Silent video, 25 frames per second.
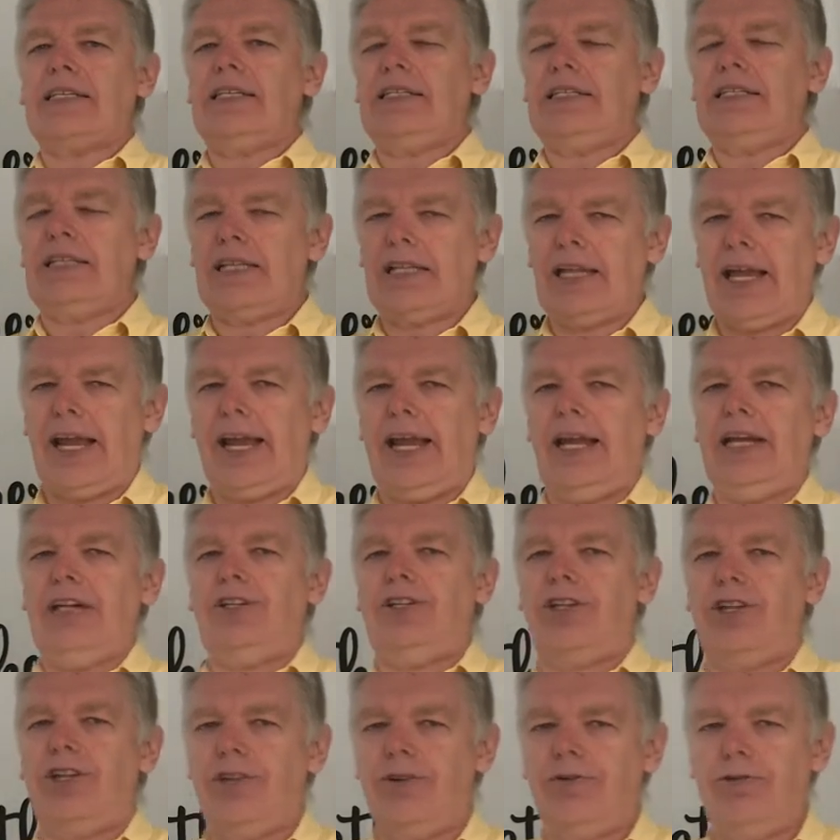is laid
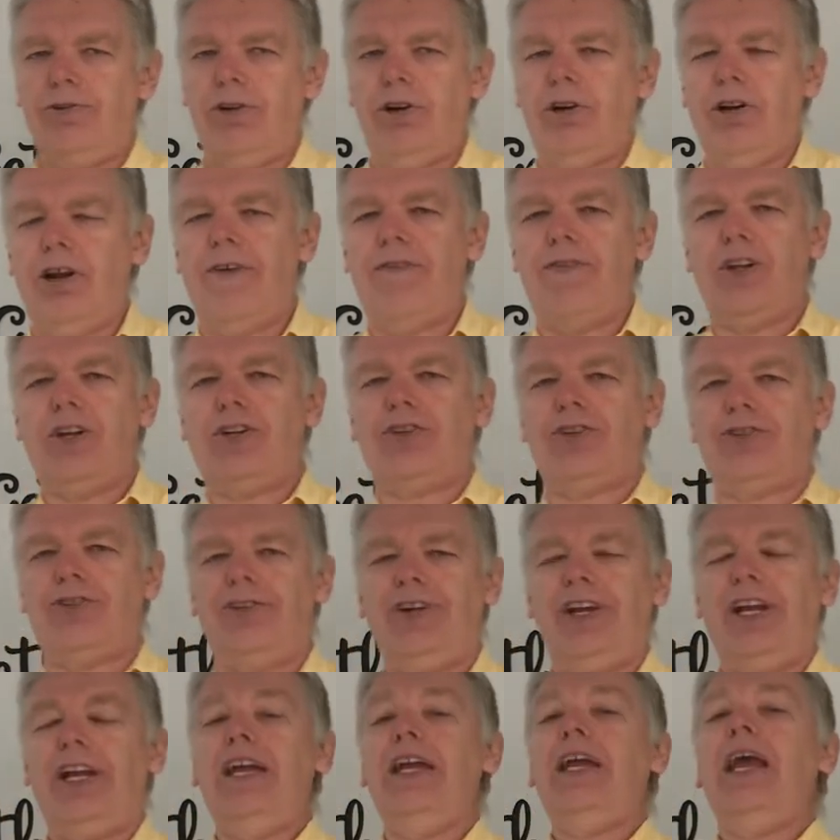to the root of the
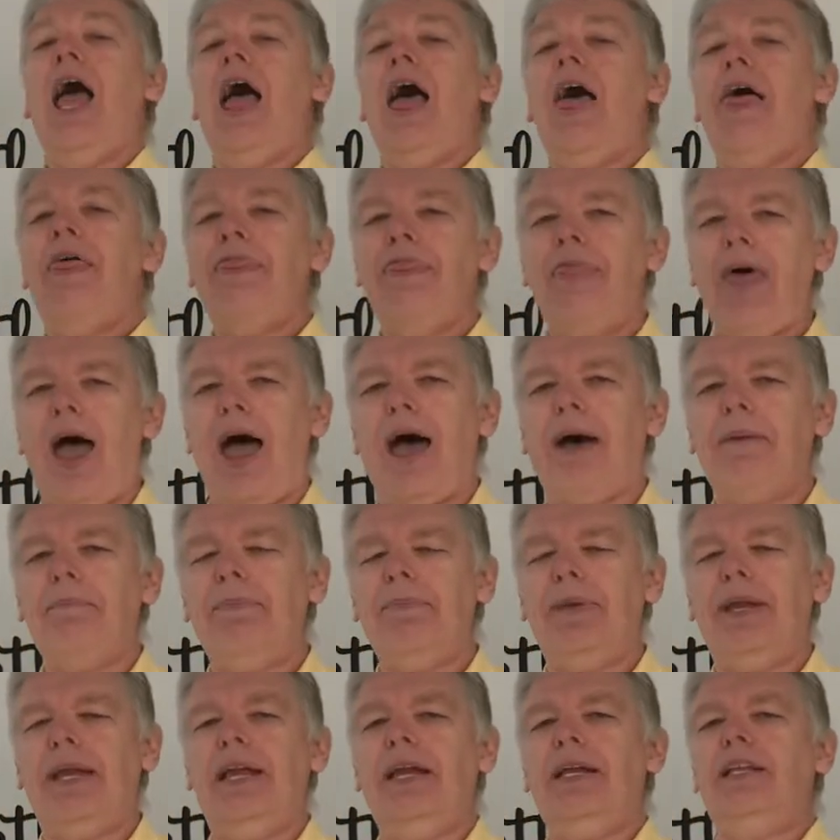tree, that
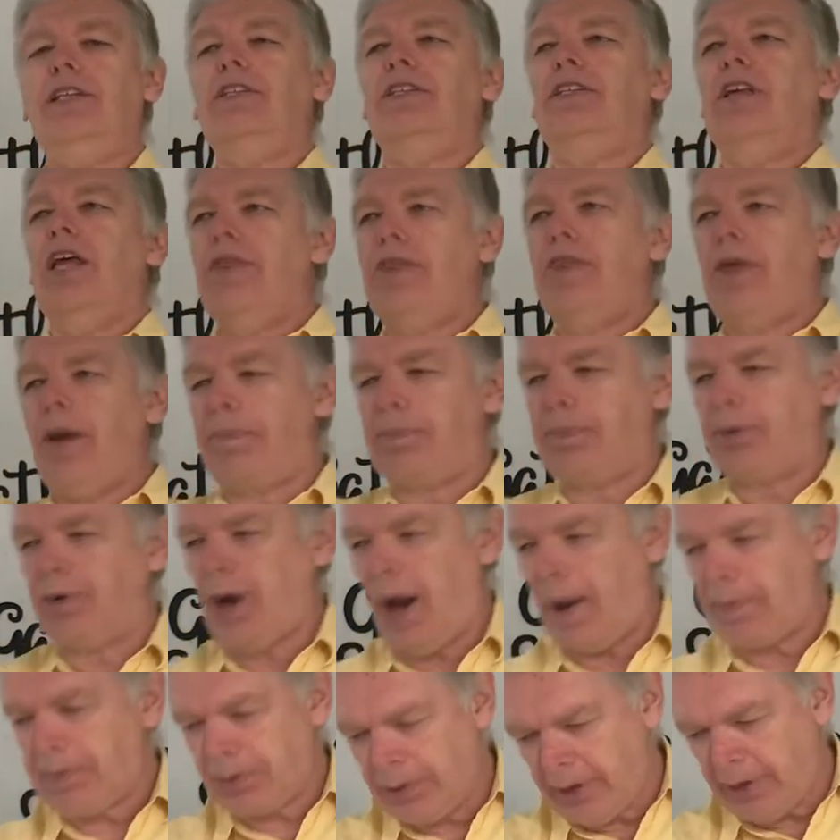means the
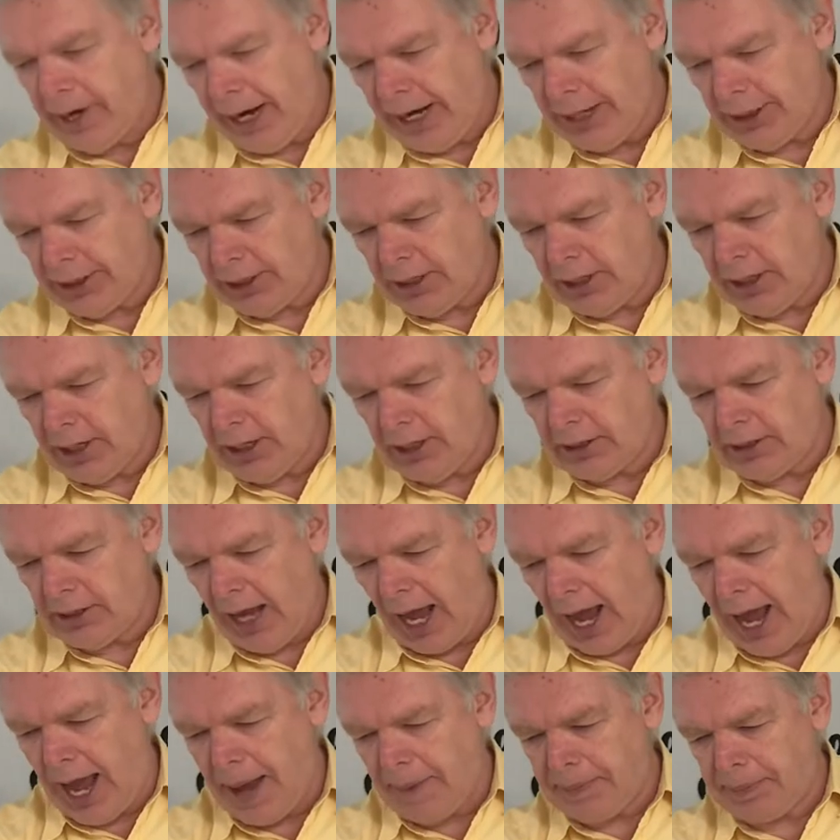preparation is
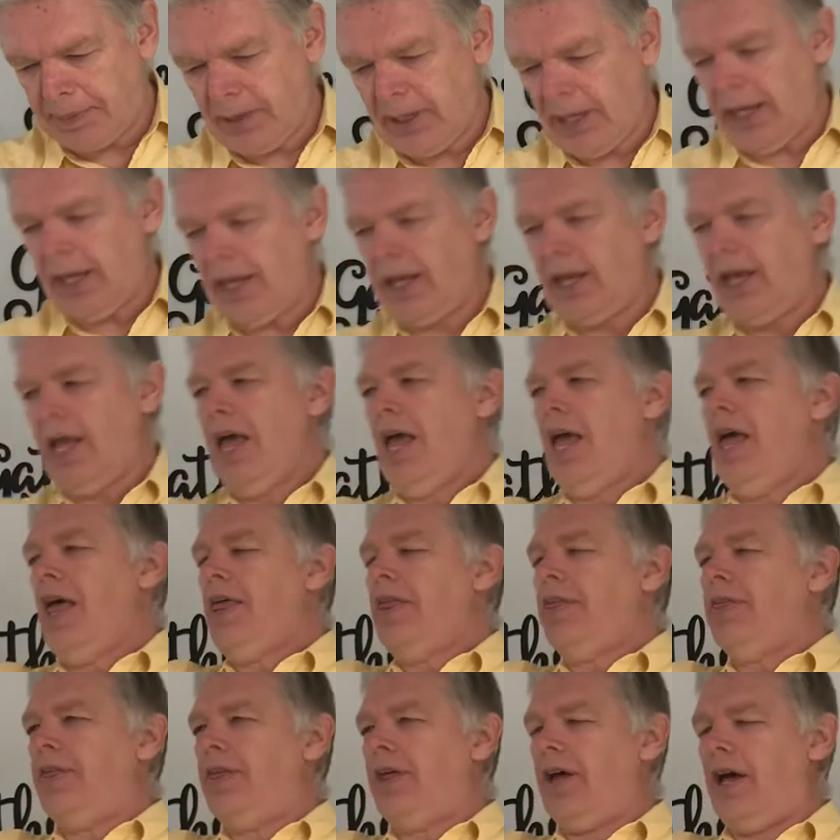happening.
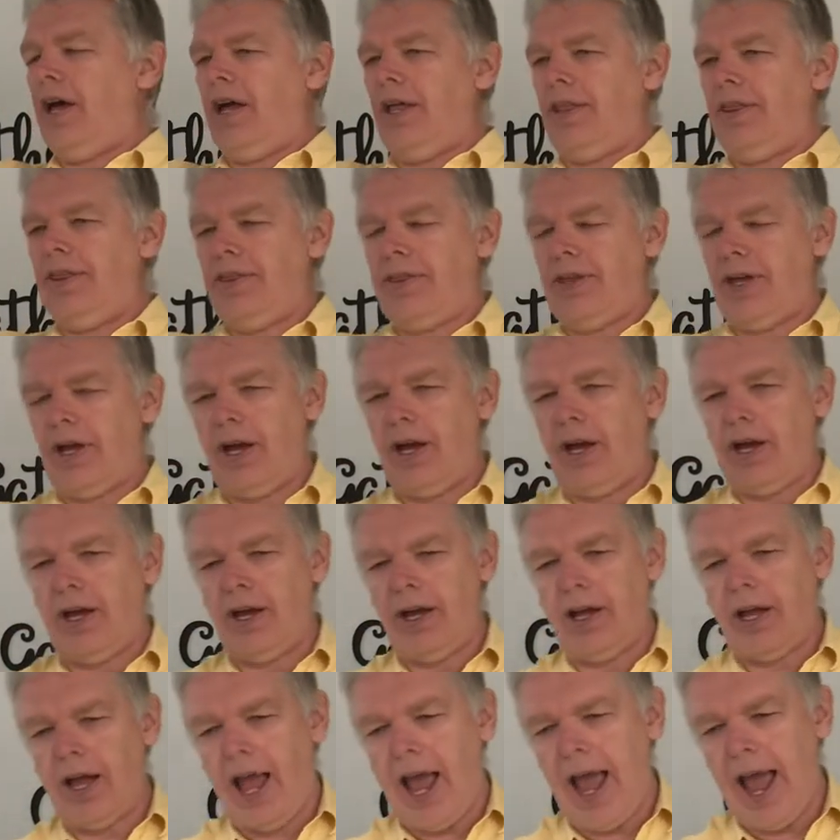The,
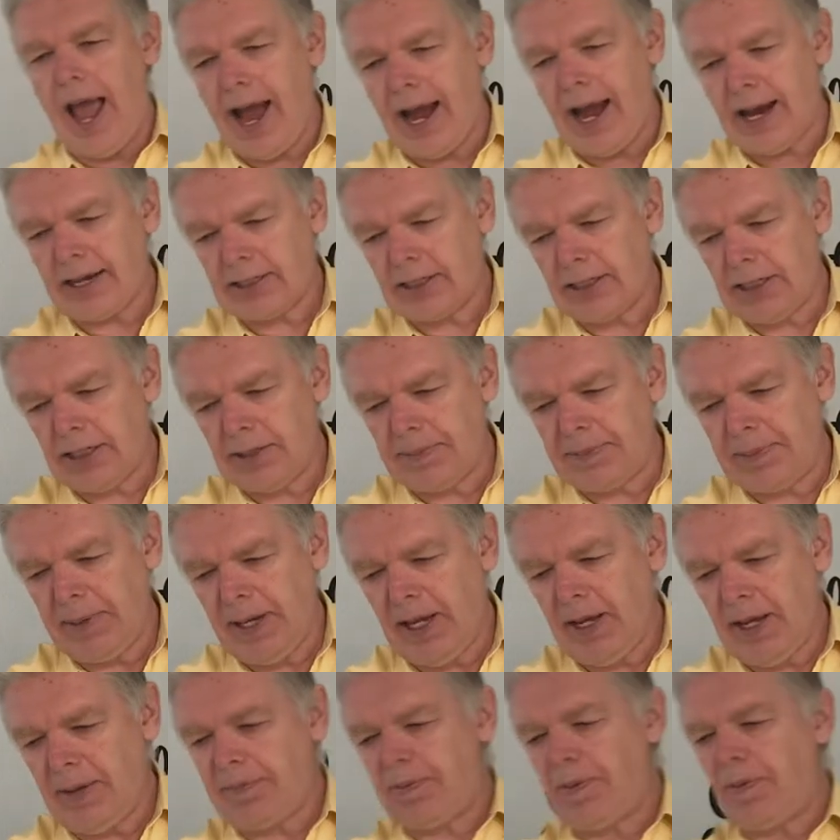the axe is
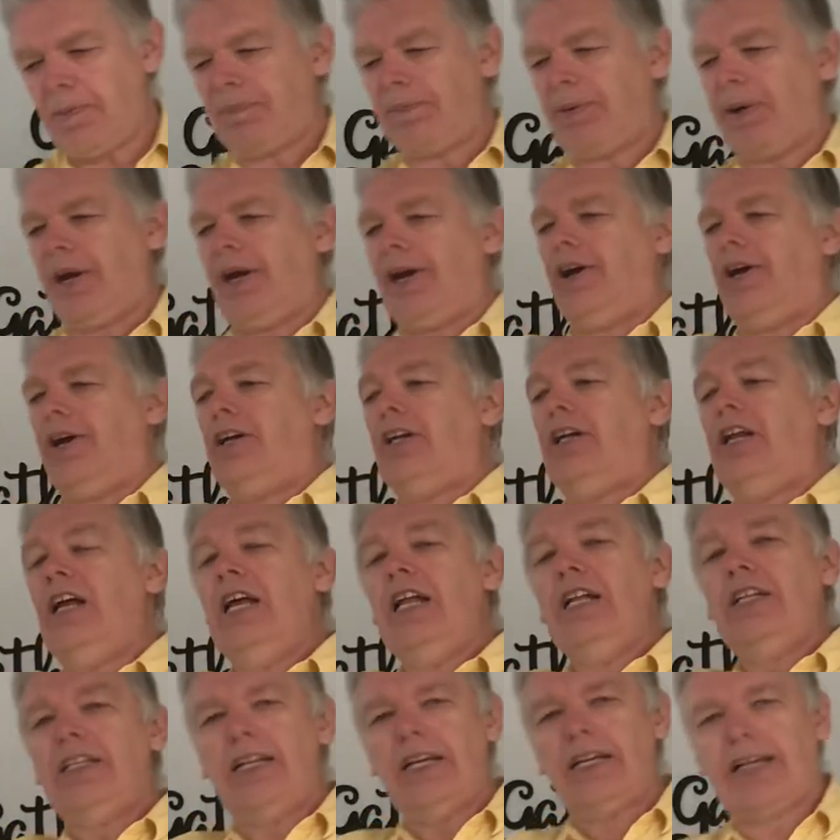being
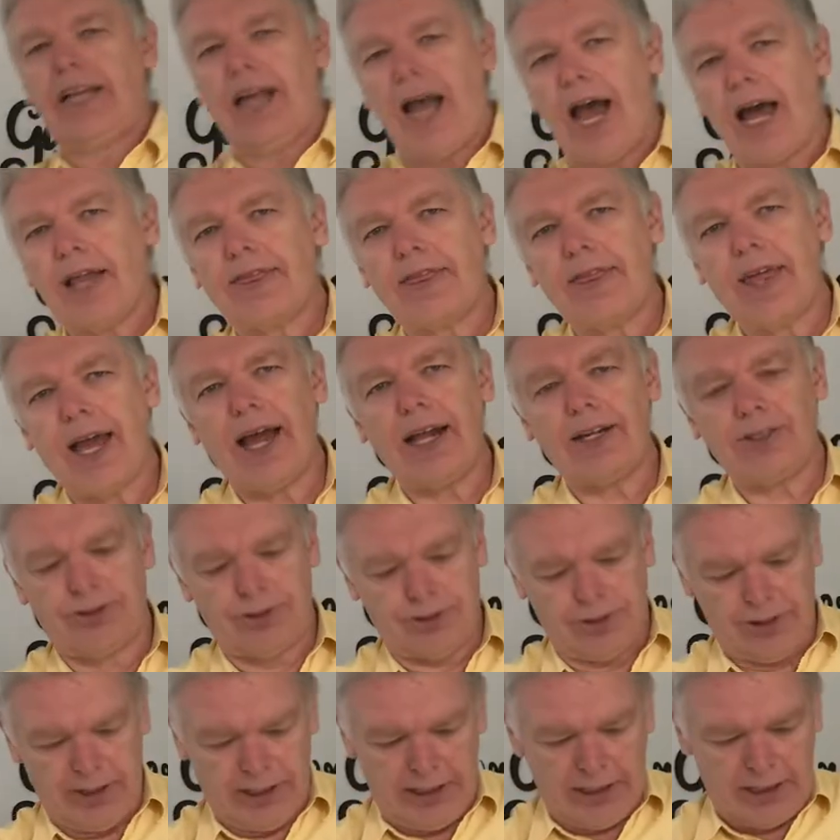prepared to cut that
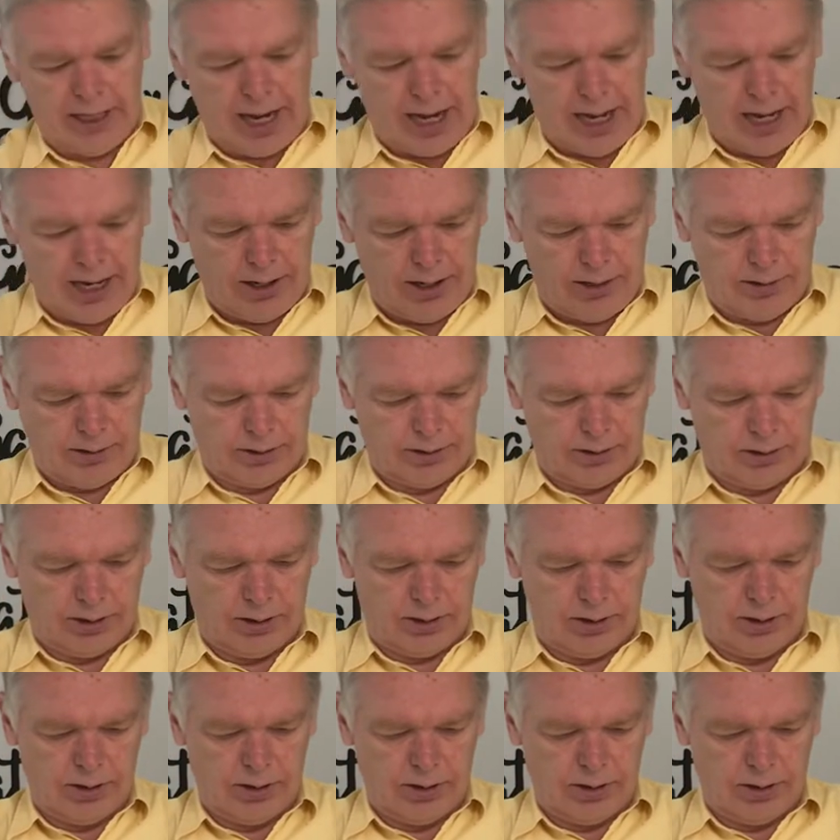tree down.